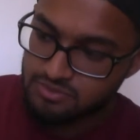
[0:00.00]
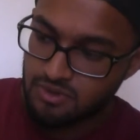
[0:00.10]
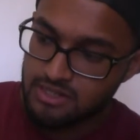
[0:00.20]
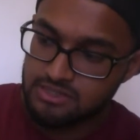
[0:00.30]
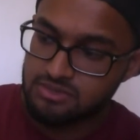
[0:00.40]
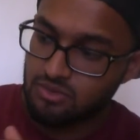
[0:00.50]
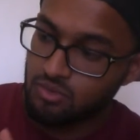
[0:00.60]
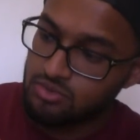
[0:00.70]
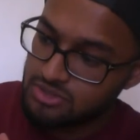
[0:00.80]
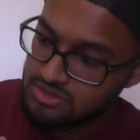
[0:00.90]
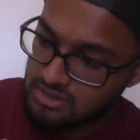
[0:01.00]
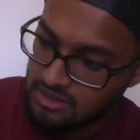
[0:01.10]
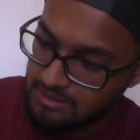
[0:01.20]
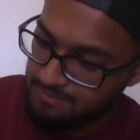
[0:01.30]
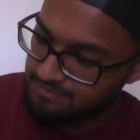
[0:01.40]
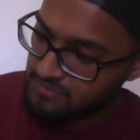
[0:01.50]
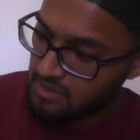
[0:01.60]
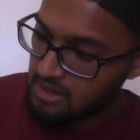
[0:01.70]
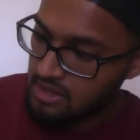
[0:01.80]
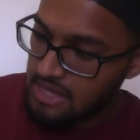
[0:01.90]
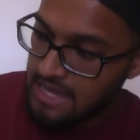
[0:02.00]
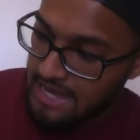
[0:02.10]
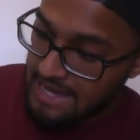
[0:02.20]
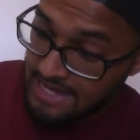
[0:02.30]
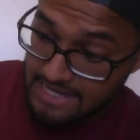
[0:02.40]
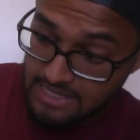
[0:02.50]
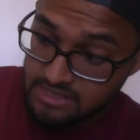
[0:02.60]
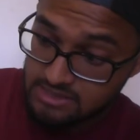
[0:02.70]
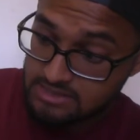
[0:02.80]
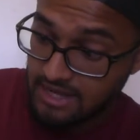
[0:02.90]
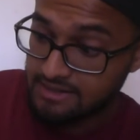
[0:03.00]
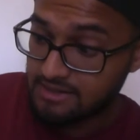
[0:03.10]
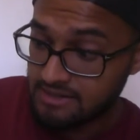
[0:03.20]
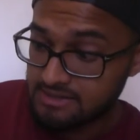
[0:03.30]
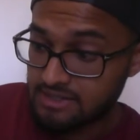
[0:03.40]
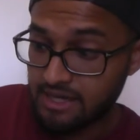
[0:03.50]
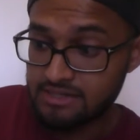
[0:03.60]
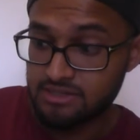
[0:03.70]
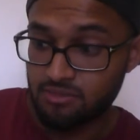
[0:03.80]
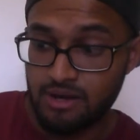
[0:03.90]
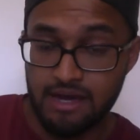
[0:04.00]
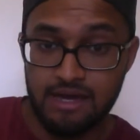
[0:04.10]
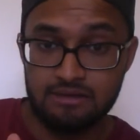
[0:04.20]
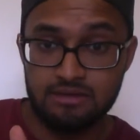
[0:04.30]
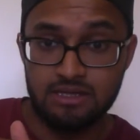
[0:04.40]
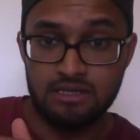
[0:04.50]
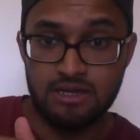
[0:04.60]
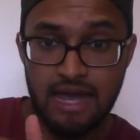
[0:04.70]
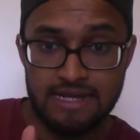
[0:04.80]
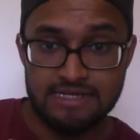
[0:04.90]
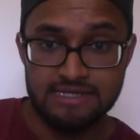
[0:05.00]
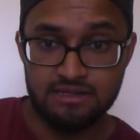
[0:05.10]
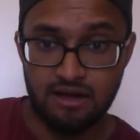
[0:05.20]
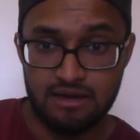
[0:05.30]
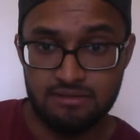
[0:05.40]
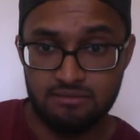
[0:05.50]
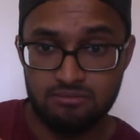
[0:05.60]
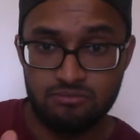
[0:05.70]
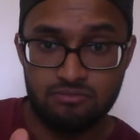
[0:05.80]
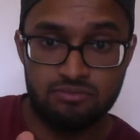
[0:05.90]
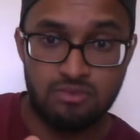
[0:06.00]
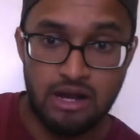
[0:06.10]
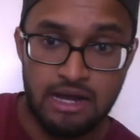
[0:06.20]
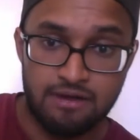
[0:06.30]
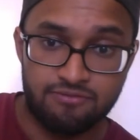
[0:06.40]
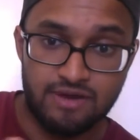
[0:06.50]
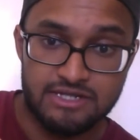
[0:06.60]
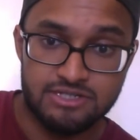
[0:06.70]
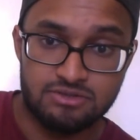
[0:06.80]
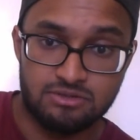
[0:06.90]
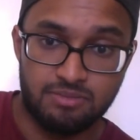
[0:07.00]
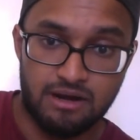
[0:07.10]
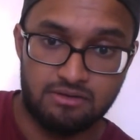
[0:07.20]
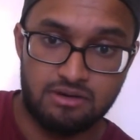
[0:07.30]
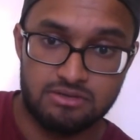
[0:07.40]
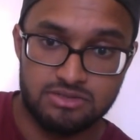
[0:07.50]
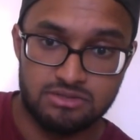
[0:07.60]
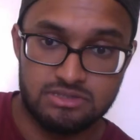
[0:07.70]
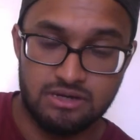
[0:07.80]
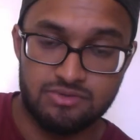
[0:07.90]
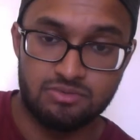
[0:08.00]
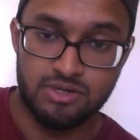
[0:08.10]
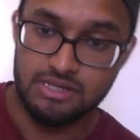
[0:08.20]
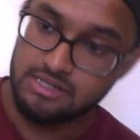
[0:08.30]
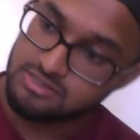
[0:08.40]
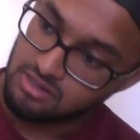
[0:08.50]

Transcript: one, it's all just a standard indicator where the LED light flashes on the background to tell you what it is. So